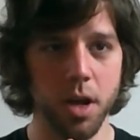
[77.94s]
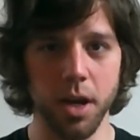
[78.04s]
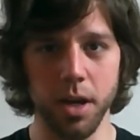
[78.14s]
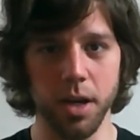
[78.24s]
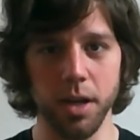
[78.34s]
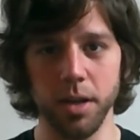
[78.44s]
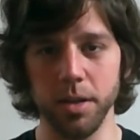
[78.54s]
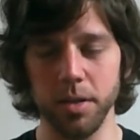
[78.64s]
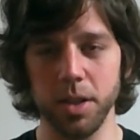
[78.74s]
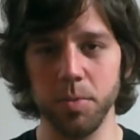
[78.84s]

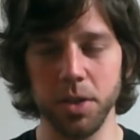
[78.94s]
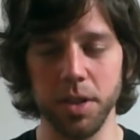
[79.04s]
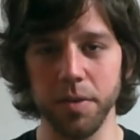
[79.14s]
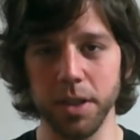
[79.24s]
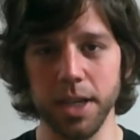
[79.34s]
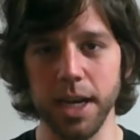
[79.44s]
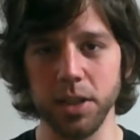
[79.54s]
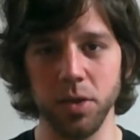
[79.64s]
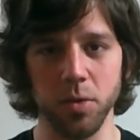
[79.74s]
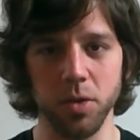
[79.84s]
a specific
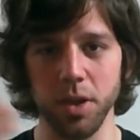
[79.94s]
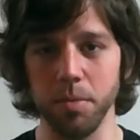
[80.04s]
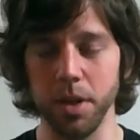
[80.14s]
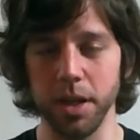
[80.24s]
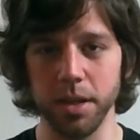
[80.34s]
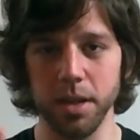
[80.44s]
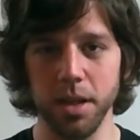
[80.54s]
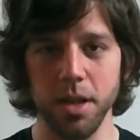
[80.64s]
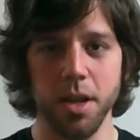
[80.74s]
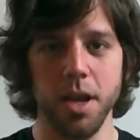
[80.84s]
test or something?
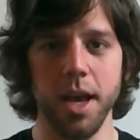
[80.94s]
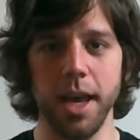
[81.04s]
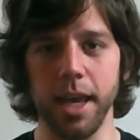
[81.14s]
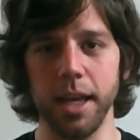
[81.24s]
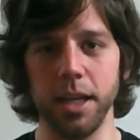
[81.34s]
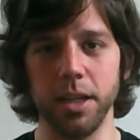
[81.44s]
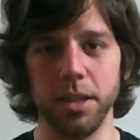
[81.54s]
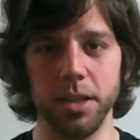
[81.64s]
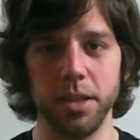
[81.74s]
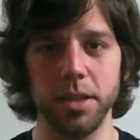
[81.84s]

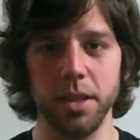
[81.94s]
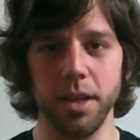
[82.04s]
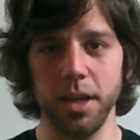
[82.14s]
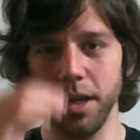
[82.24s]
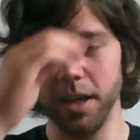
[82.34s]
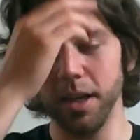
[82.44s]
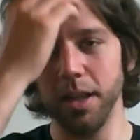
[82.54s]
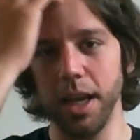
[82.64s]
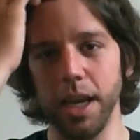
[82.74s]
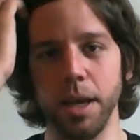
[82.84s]
And
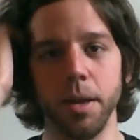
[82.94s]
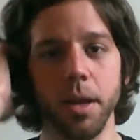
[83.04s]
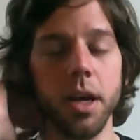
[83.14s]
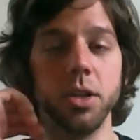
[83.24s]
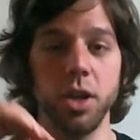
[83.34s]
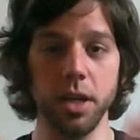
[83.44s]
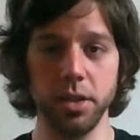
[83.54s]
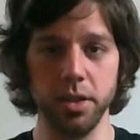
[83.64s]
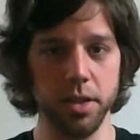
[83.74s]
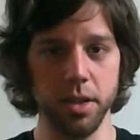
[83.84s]
they
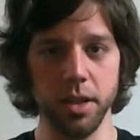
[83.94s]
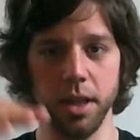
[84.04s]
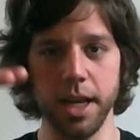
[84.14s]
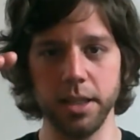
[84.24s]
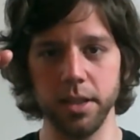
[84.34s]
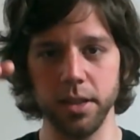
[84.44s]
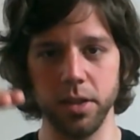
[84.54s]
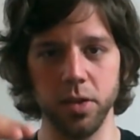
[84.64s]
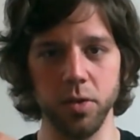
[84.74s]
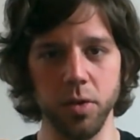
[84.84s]
adjust the
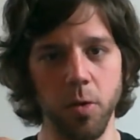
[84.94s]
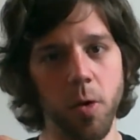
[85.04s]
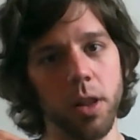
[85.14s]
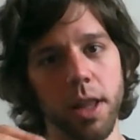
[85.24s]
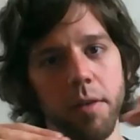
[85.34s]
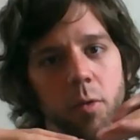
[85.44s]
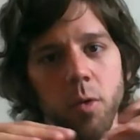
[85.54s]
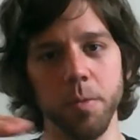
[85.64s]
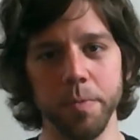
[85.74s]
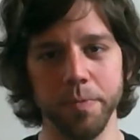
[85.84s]
lessons to your
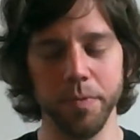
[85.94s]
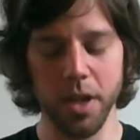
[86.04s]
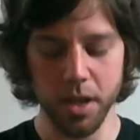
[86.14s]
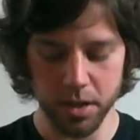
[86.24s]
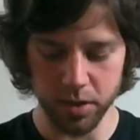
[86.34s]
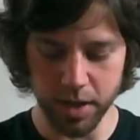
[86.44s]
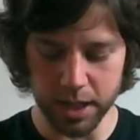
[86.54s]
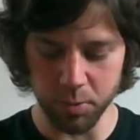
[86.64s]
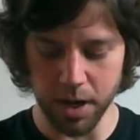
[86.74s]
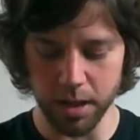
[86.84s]
level. So
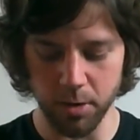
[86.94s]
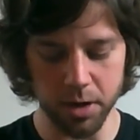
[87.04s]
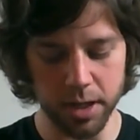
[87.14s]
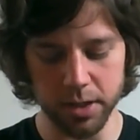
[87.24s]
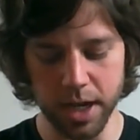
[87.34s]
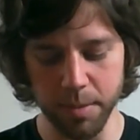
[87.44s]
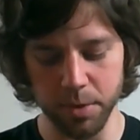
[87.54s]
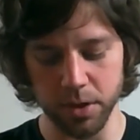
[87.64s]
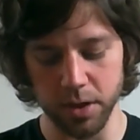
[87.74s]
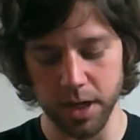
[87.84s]
that's why learning on Skype
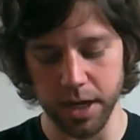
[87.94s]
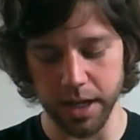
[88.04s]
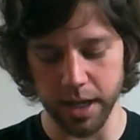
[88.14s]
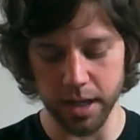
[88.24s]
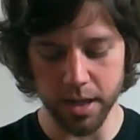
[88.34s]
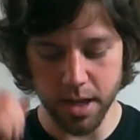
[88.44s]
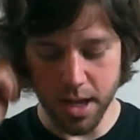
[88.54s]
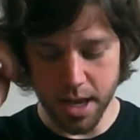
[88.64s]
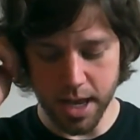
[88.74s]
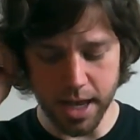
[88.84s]
is a good idea.
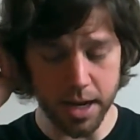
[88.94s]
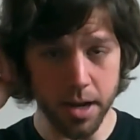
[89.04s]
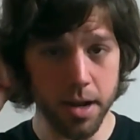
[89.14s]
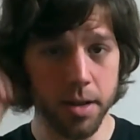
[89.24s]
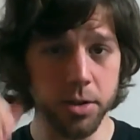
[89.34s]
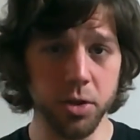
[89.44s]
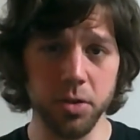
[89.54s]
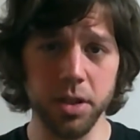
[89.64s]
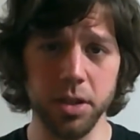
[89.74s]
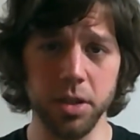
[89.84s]
And
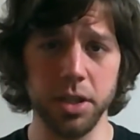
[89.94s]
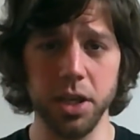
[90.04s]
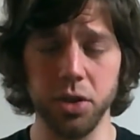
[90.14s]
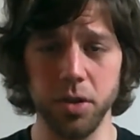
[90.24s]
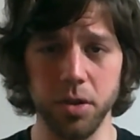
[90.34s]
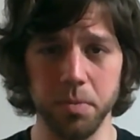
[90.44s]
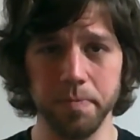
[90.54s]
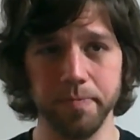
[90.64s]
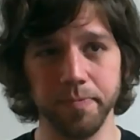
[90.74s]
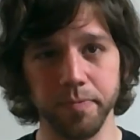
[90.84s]
choosing a good
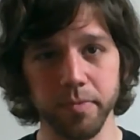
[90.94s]
teacher,